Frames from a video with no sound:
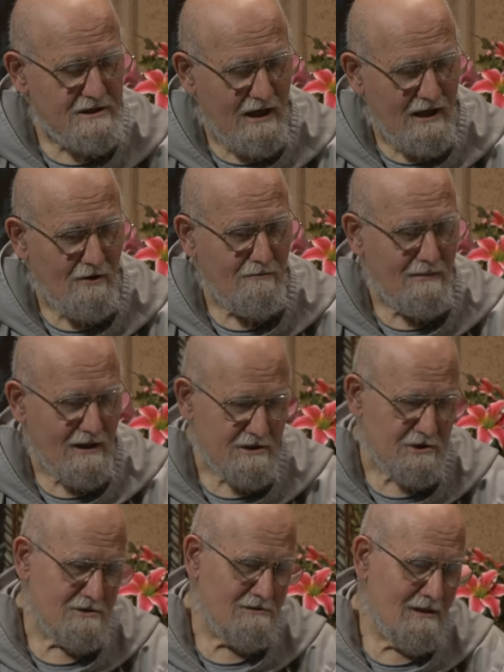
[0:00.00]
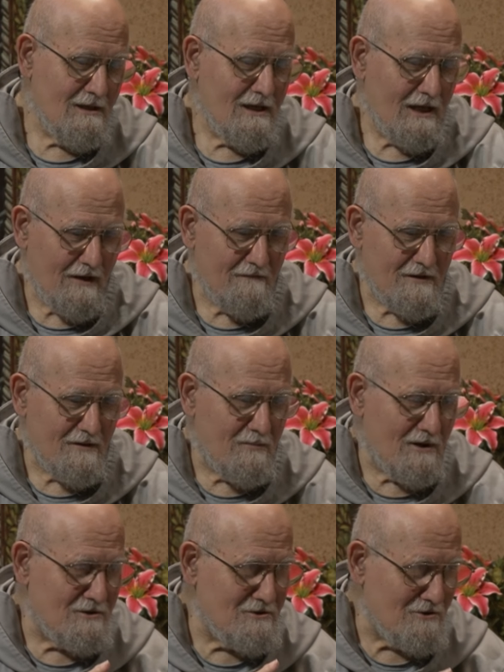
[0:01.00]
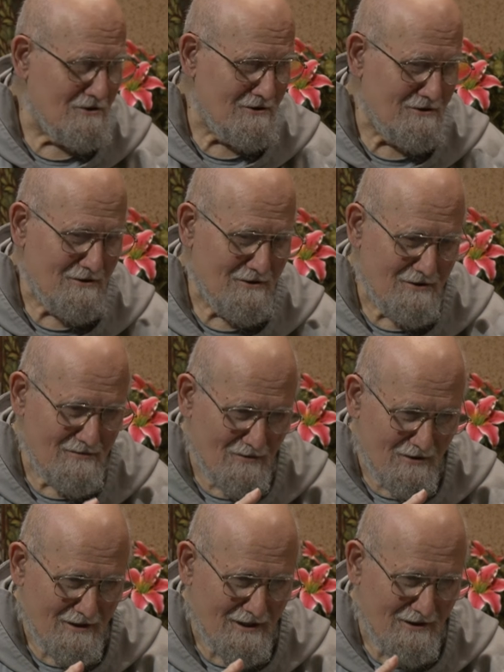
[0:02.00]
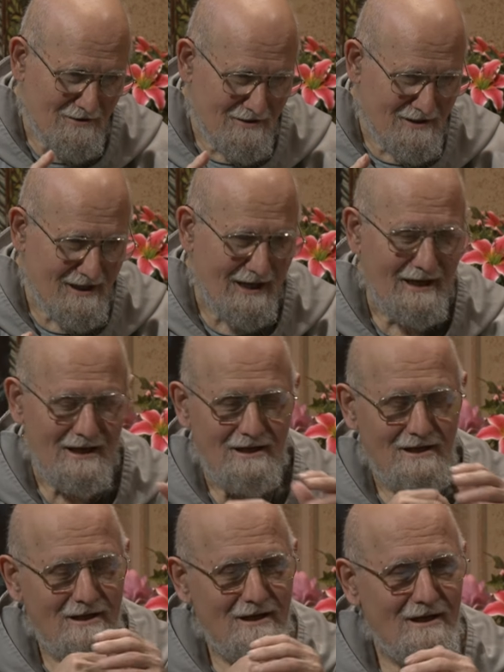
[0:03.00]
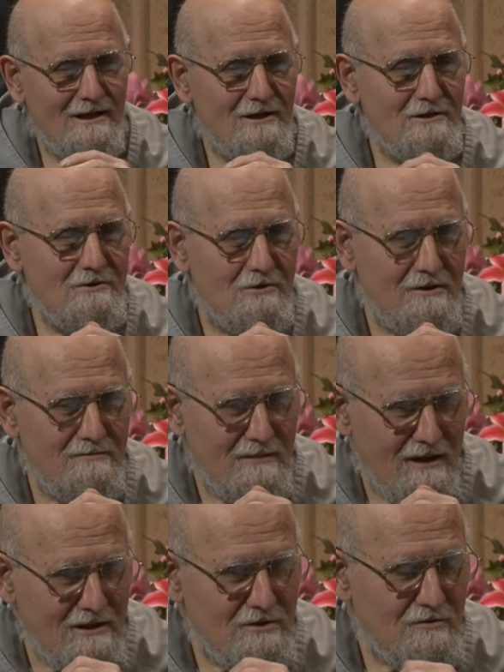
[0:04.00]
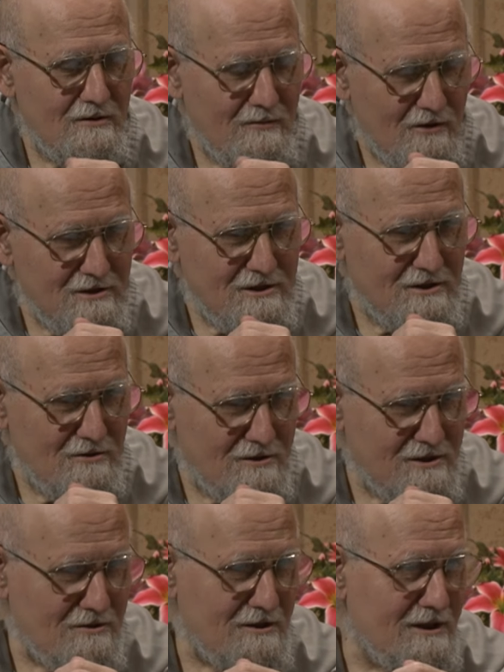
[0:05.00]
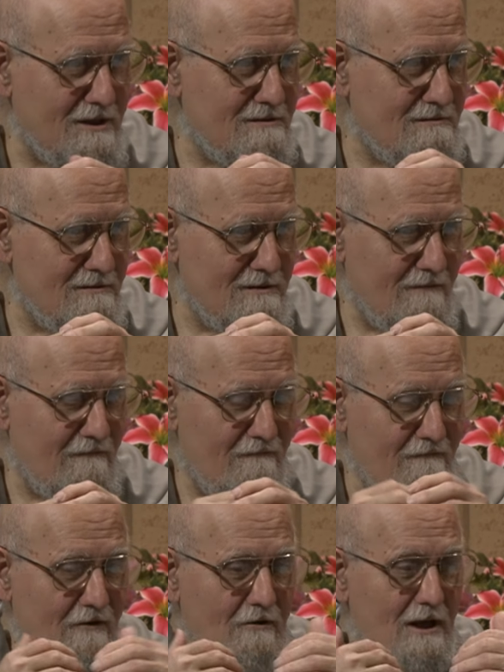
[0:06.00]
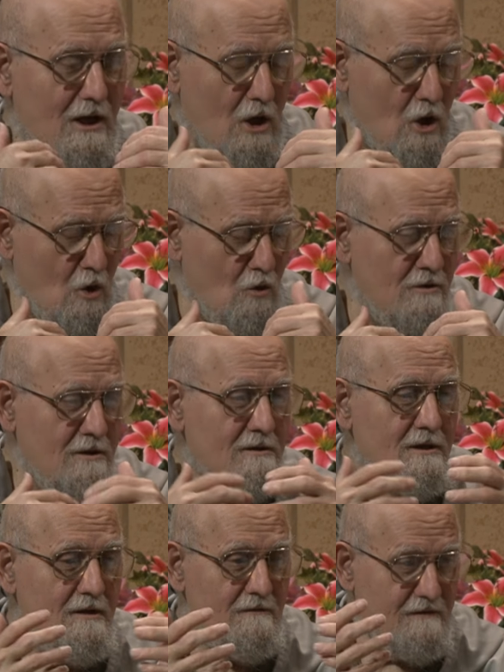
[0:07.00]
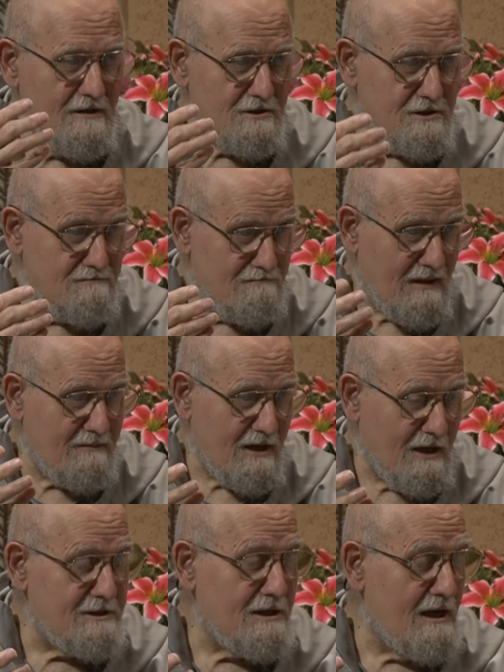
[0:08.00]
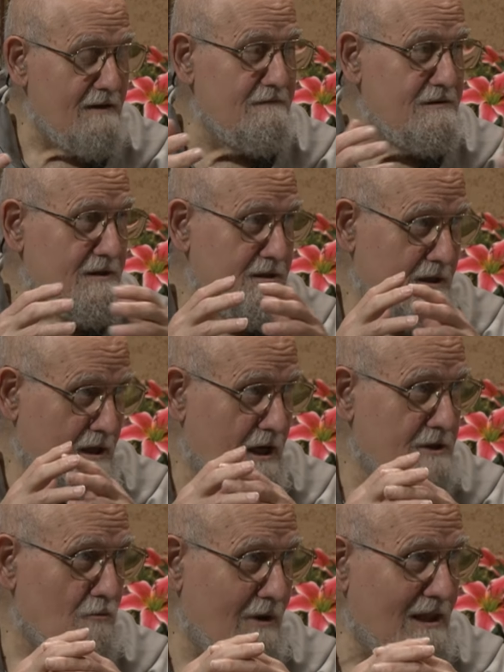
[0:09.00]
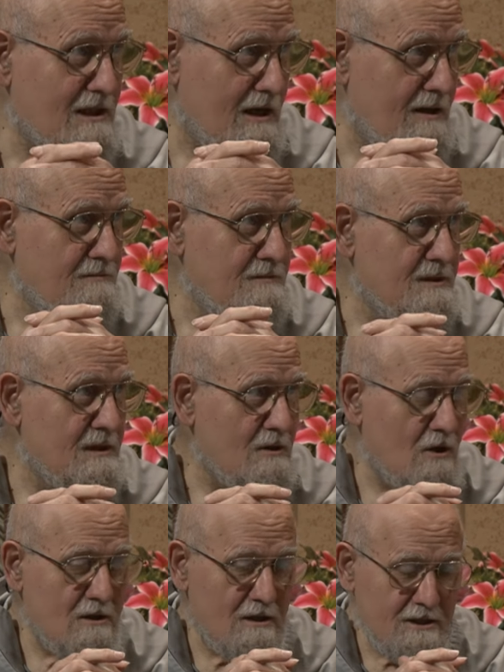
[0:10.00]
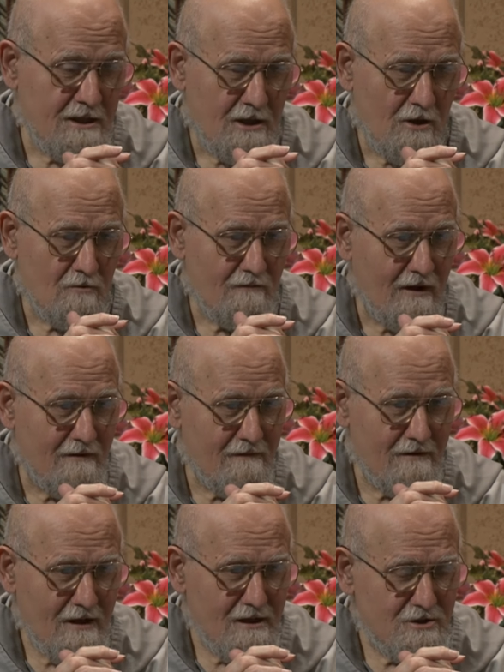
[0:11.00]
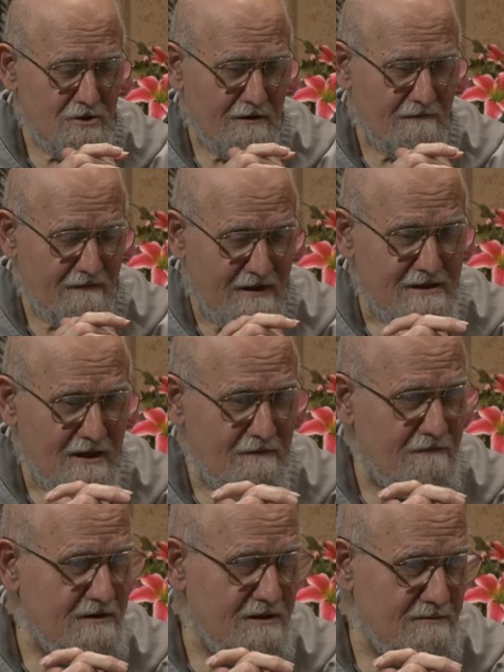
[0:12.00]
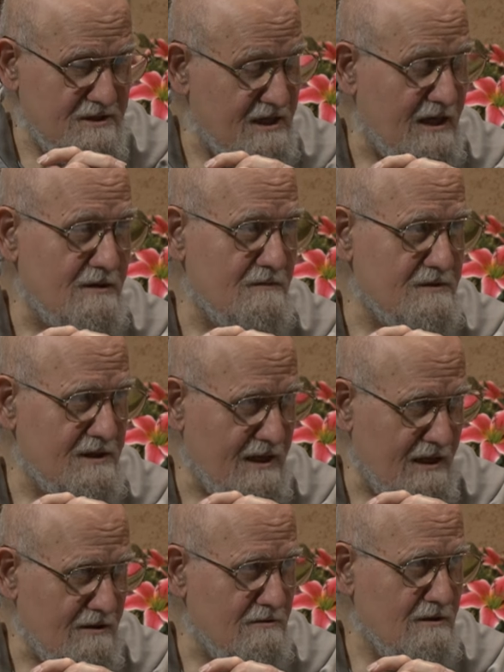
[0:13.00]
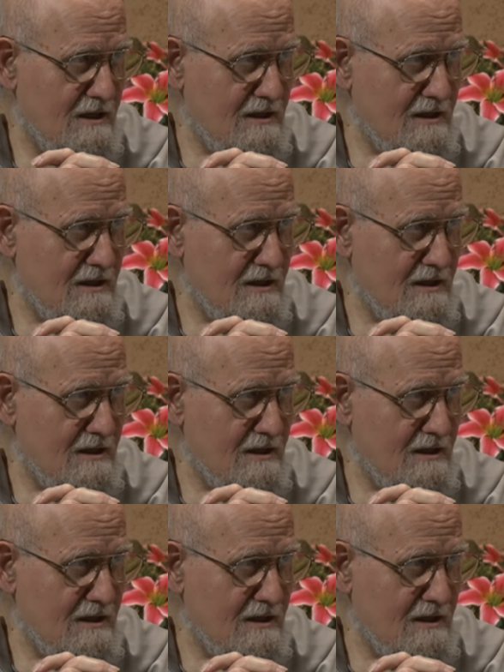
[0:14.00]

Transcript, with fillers: how much even a buongiorno, good morning, good day, could mean to a person who's sort of very alone, feels maybe unloved, unwelcomed, right. Uh, you know, uh, sort of fending for themselves, and how,